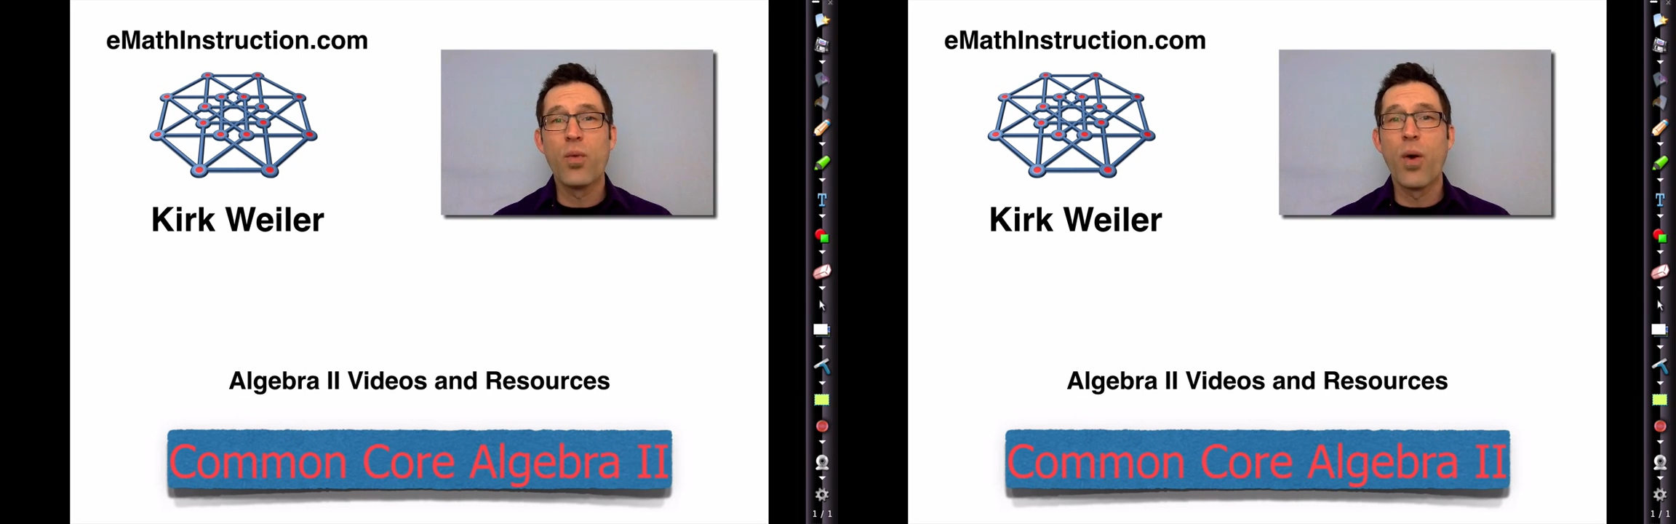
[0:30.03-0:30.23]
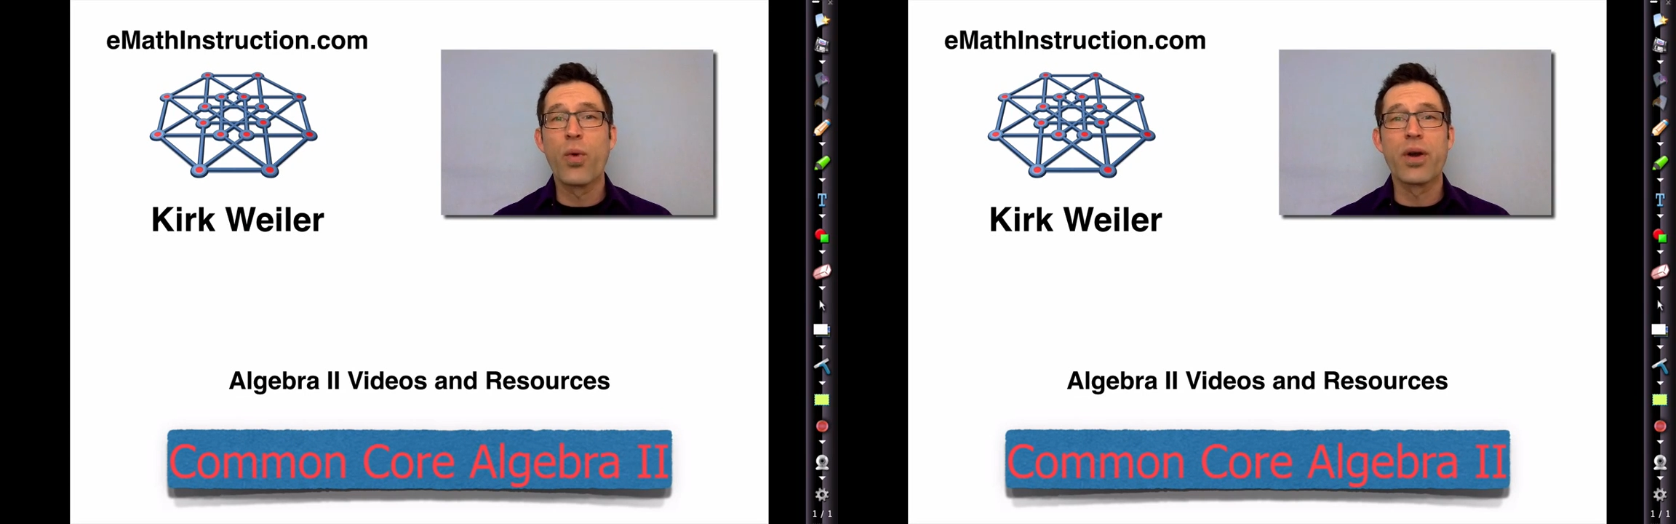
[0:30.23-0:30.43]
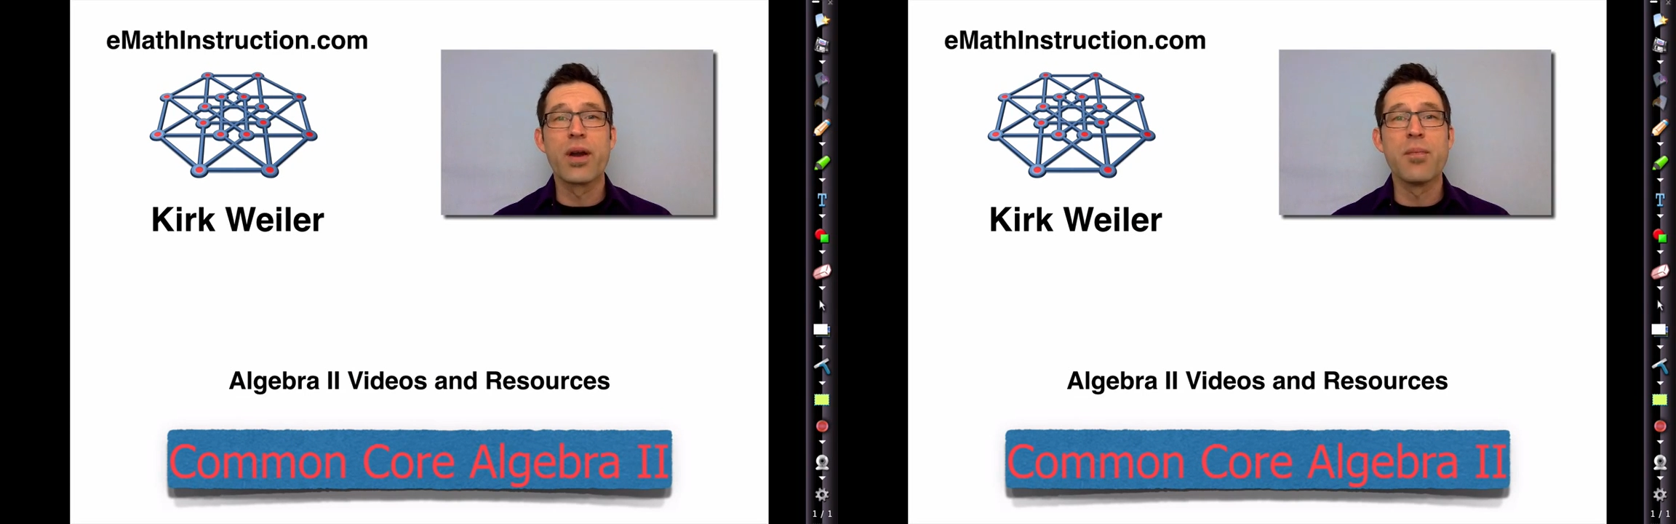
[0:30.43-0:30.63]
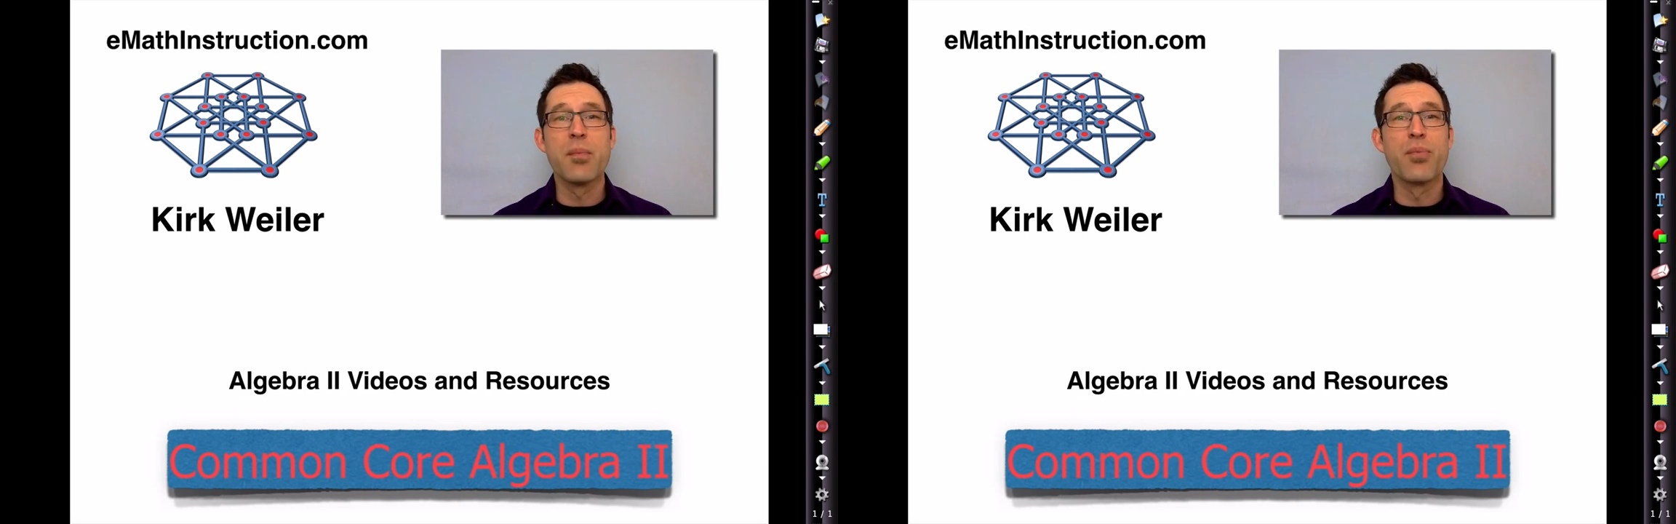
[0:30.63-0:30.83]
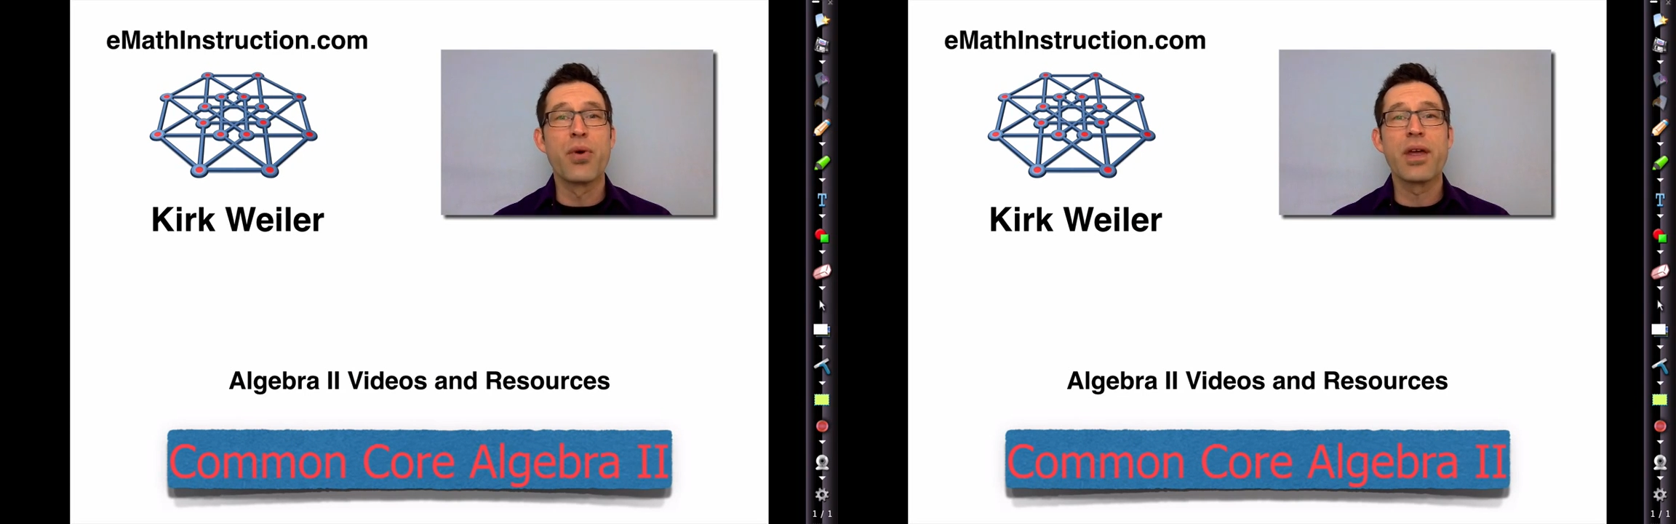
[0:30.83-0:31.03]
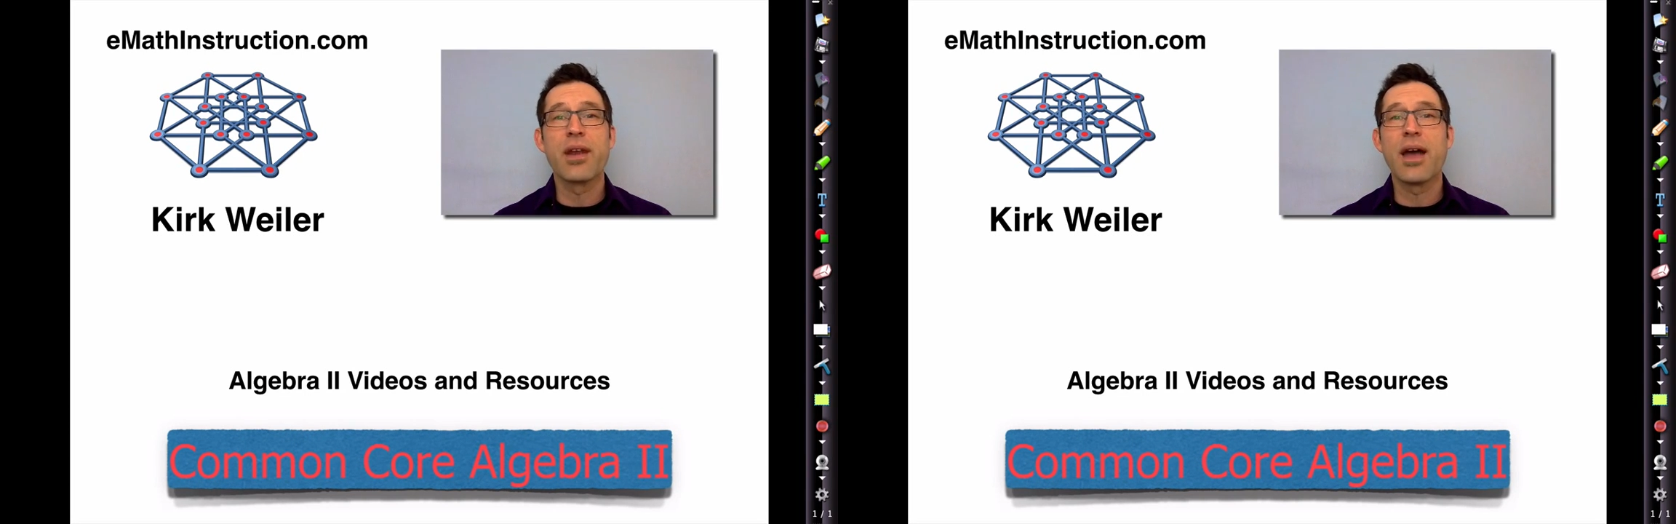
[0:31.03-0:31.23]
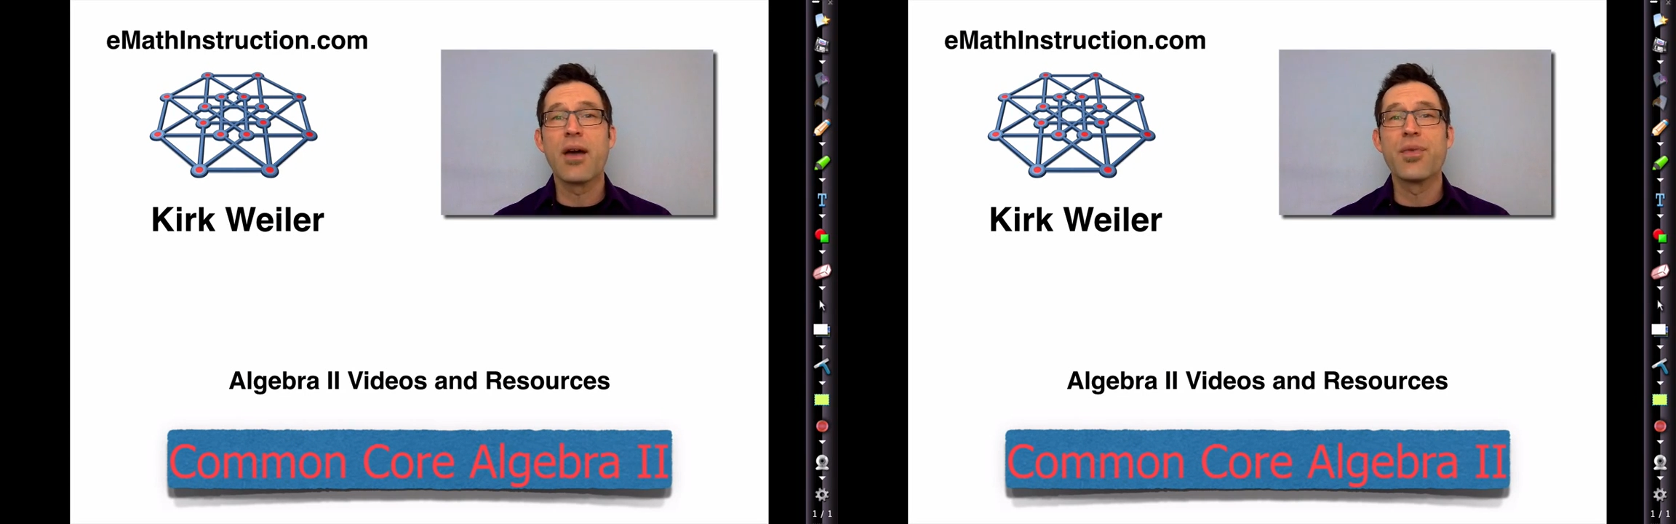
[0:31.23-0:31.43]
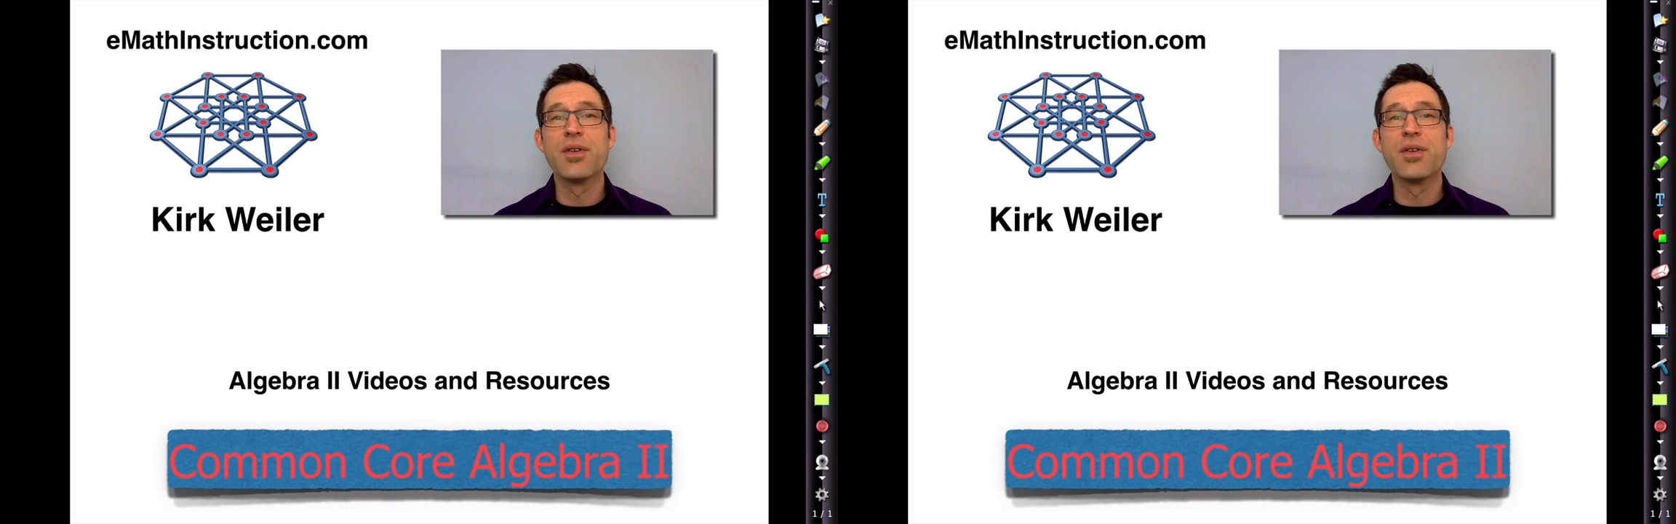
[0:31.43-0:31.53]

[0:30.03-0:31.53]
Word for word: what we're going to be bringing out